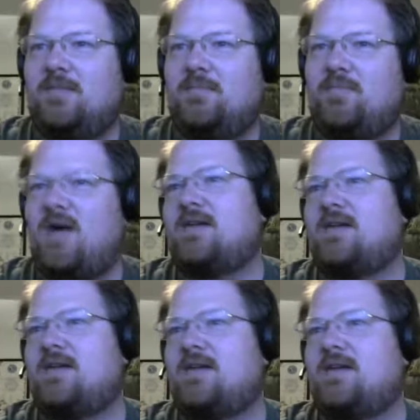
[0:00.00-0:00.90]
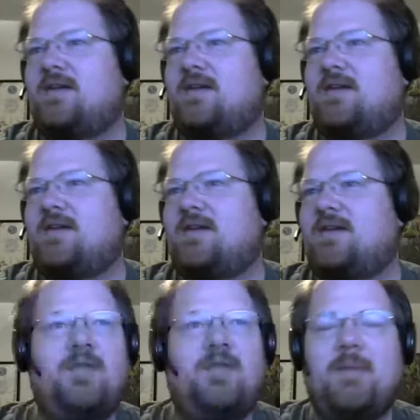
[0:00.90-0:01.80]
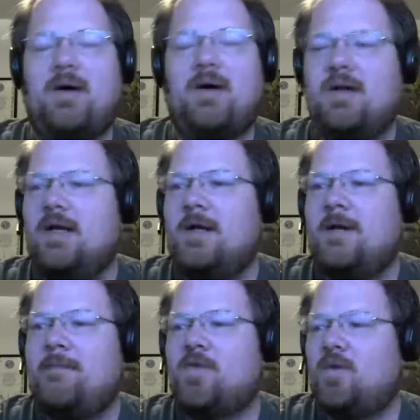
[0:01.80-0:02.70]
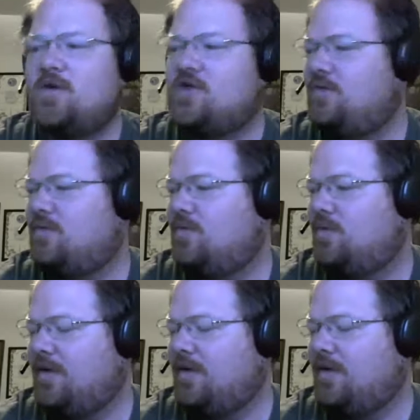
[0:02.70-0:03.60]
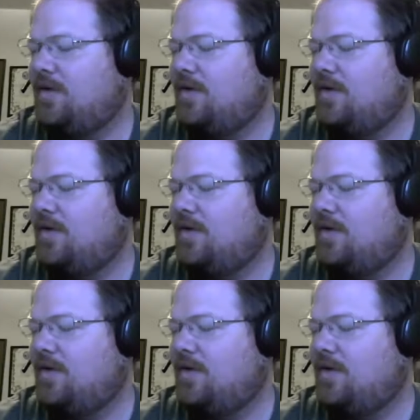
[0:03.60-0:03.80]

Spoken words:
think about. When that caravan driver